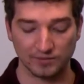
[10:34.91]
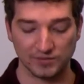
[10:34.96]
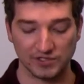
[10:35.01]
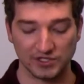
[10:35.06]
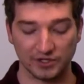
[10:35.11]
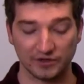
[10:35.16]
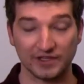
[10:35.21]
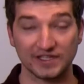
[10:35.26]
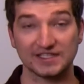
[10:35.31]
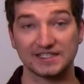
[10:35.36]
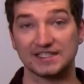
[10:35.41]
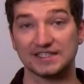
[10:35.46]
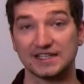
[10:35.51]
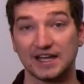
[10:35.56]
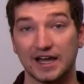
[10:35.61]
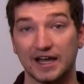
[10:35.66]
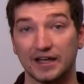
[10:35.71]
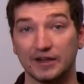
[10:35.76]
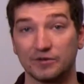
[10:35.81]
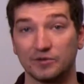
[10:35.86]
So this
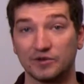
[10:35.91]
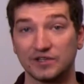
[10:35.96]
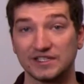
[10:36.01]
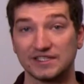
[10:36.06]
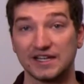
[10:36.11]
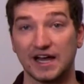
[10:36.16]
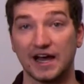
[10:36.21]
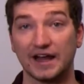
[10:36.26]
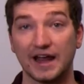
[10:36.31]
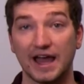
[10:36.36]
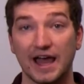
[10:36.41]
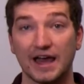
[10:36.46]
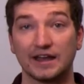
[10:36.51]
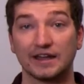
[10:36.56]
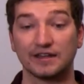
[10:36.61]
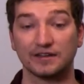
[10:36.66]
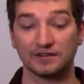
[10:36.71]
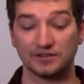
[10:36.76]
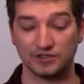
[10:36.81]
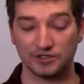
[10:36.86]
design was not
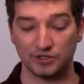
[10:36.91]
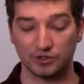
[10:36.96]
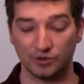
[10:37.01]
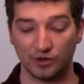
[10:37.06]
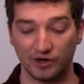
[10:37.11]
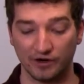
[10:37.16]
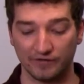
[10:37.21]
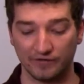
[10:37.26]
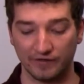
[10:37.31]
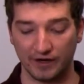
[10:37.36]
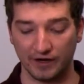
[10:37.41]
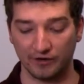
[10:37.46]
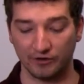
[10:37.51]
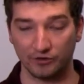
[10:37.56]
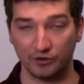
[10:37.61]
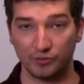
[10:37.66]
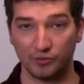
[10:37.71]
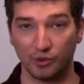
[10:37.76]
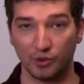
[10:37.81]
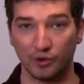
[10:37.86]
added to our final
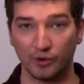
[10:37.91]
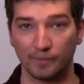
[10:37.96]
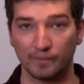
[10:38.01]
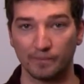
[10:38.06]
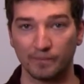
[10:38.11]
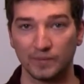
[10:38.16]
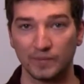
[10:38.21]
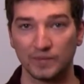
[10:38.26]
report.